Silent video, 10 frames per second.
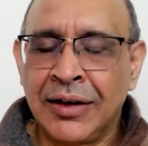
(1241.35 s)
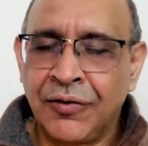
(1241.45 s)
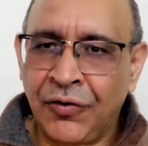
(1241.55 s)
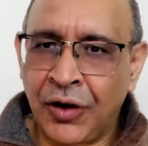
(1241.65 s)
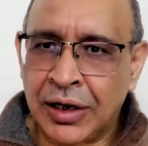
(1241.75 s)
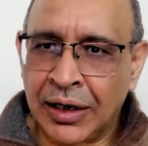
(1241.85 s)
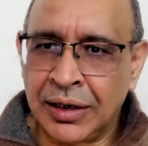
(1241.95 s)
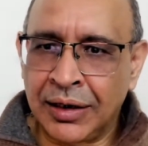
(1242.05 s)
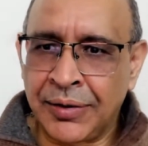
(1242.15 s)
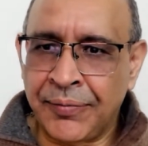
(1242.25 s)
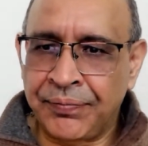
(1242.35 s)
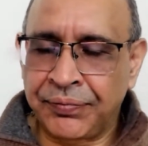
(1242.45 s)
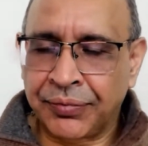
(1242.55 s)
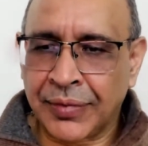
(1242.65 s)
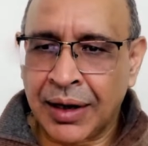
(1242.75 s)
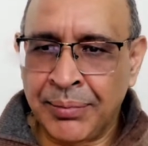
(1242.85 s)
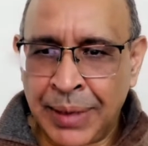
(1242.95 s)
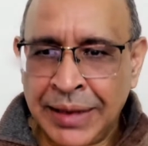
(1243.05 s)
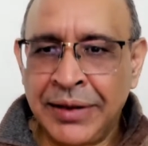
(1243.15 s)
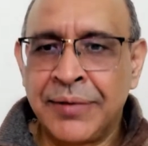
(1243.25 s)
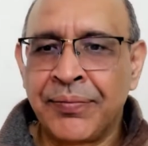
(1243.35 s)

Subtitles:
for a month,